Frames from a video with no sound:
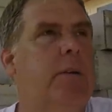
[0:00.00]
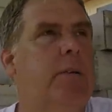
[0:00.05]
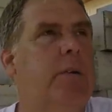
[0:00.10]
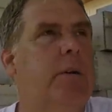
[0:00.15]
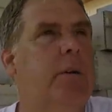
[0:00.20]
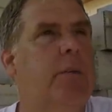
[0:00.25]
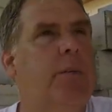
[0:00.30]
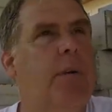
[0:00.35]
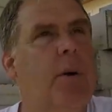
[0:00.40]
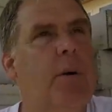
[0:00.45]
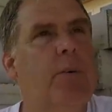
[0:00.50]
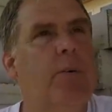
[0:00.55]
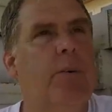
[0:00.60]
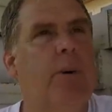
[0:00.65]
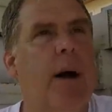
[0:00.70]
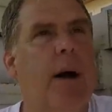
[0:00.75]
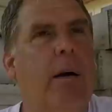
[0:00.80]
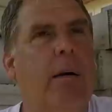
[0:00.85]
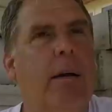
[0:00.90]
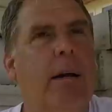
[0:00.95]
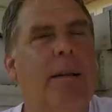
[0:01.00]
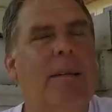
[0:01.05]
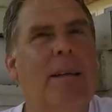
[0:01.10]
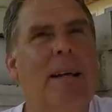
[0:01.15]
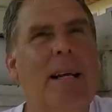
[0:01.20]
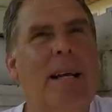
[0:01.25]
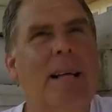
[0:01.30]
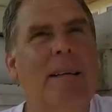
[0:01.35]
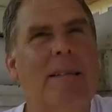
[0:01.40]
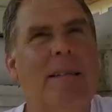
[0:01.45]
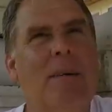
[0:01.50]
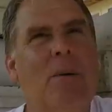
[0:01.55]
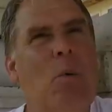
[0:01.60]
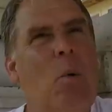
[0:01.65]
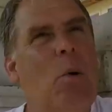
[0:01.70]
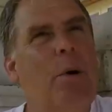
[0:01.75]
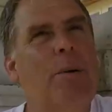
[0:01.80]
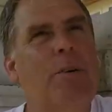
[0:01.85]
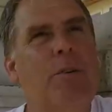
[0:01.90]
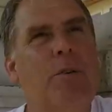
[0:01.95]
So those are out. I think I've seen
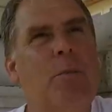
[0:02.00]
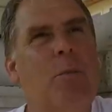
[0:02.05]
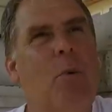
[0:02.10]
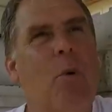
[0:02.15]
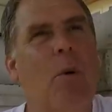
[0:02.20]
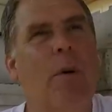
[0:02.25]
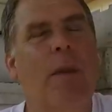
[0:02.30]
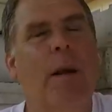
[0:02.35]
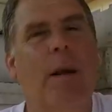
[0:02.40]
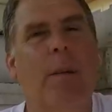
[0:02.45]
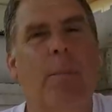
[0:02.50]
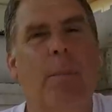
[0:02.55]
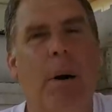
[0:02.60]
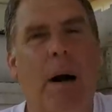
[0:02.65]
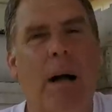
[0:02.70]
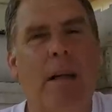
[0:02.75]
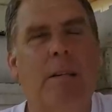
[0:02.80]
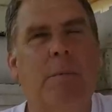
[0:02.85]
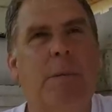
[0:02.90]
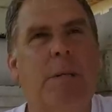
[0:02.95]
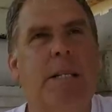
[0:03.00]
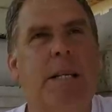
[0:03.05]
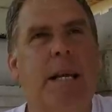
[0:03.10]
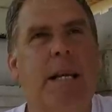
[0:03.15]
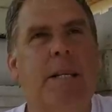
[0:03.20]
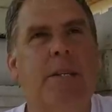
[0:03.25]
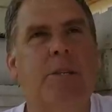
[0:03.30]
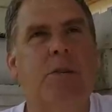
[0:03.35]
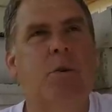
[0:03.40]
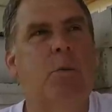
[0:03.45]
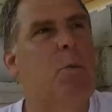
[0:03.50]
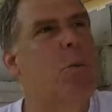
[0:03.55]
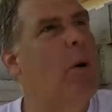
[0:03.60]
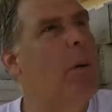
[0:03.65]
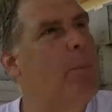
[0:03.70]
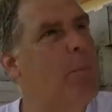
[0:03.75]
one or two more that could possibly take a super.